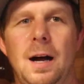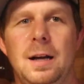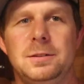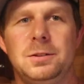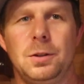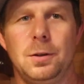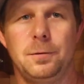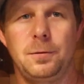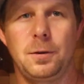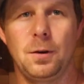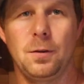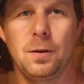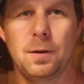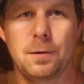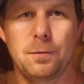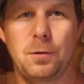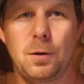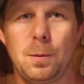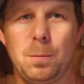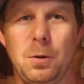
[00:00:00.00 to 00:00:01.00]
So if you're
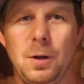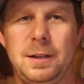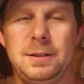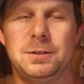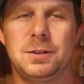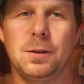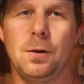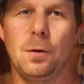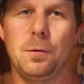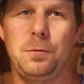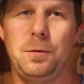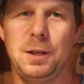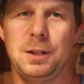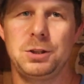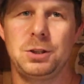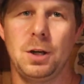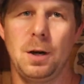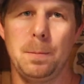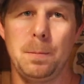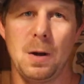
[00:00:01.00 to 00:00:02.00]
looking for a place to go
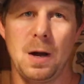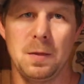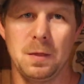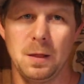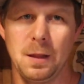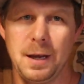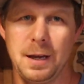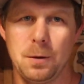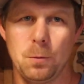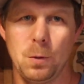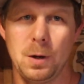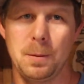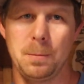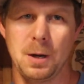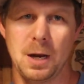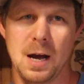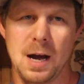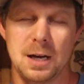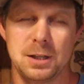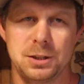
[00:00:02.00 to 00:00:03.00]
fish up on Lake
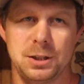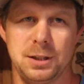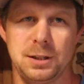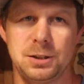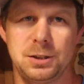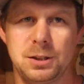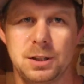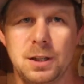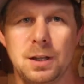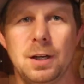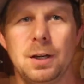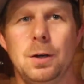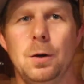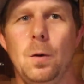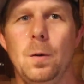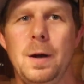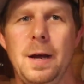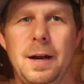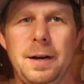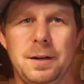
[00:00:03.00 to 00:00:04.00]
Winnibigoshish,
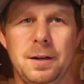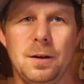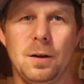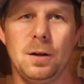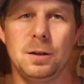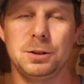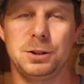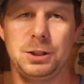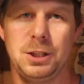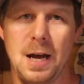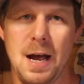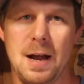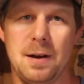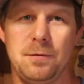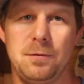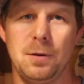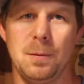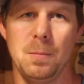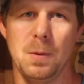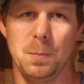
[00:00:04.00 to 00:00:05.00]
go ahead and call
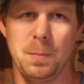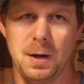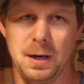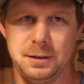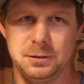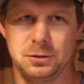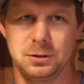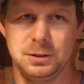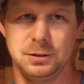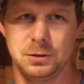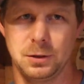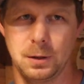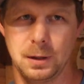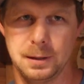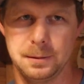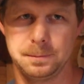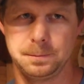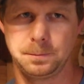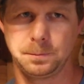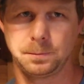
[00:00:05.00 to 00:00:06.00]
Chad from the Pines
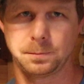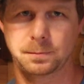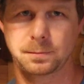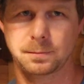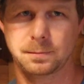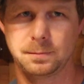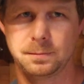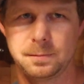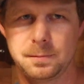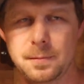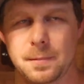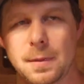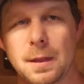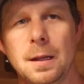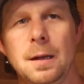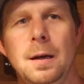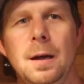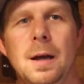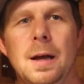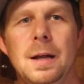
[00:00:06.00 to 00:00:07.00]
Resort.
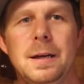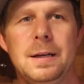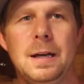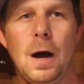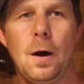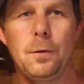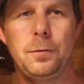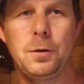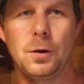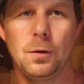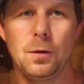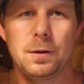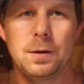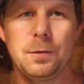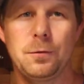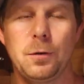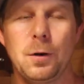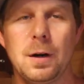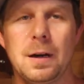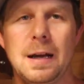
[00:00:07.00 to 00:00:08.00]
Now, if you're
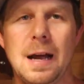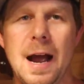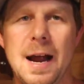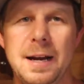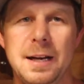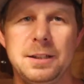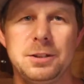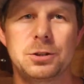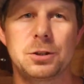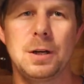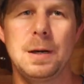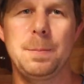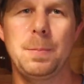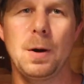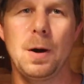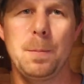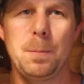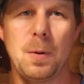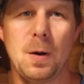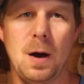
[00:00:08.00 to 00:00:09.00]
looking for a guided trip
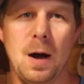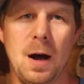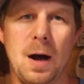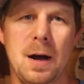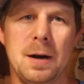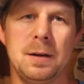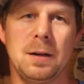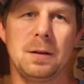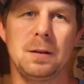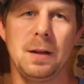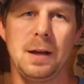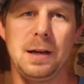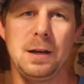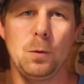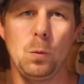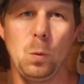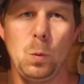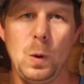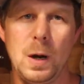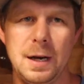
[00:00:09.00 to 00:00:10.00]
up on
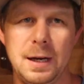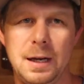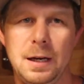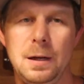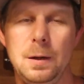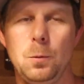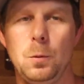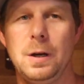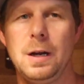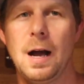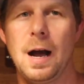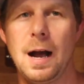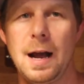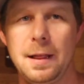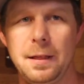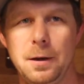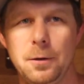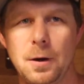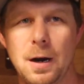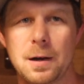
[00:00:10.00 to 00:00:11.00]
Lake Winnie, we
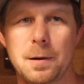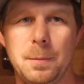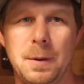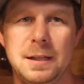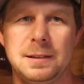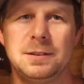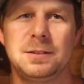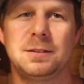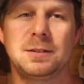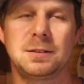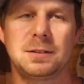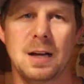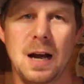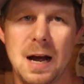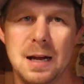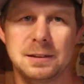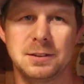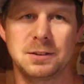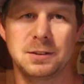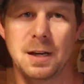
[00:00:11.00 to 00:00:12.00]
highly recommend
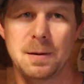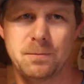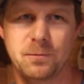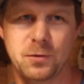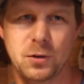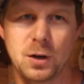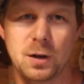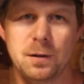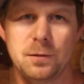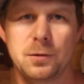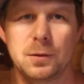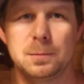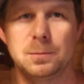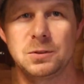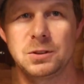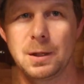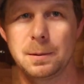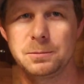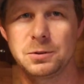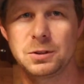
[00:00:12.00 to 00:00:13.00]
Scott Zupfer
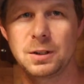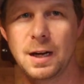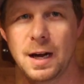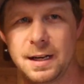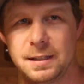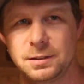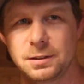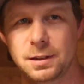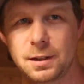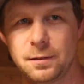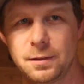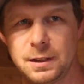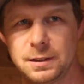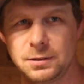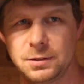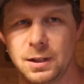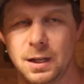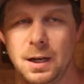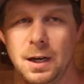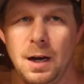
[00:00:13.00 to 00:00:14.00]
from Zup's Guide
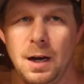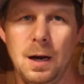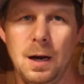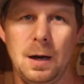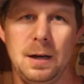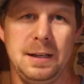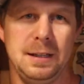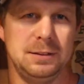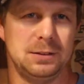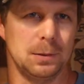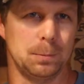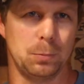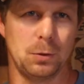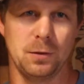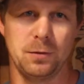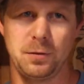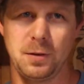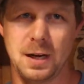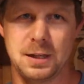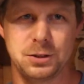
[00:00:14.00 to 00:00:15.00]
Service. He's a
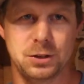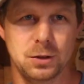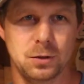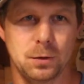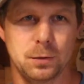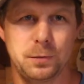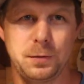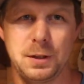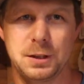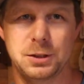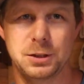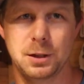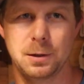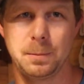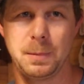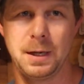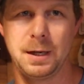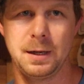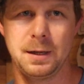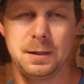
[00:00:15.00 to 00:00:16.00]
professional
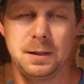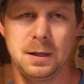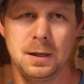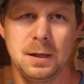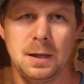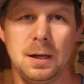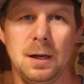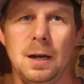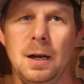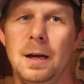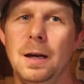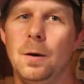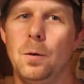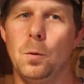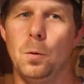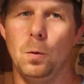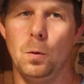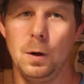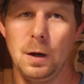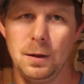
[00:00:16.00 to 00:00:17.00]
fisherman,
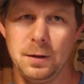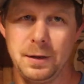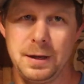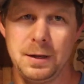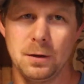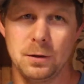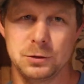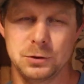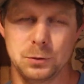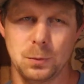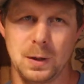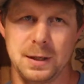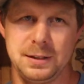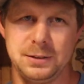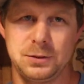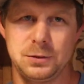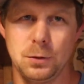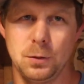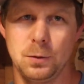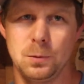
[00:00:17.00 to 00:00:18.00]
really knows what
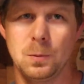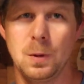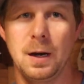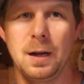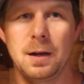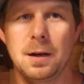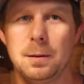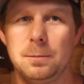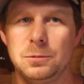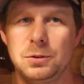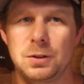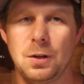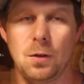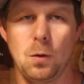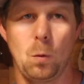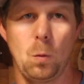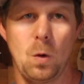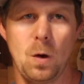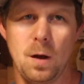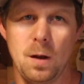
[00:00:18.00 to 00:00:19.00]
he's doing when it comes to
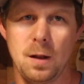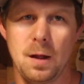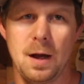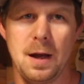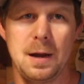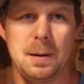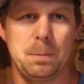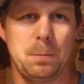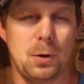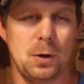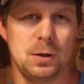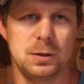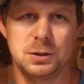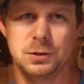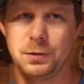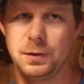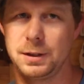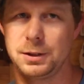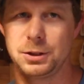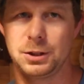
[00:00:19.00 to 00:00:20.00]
the walleye
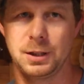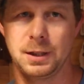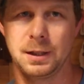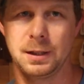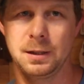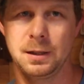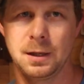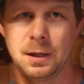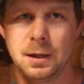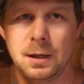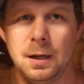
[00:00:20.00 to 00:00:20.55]
perch fishing.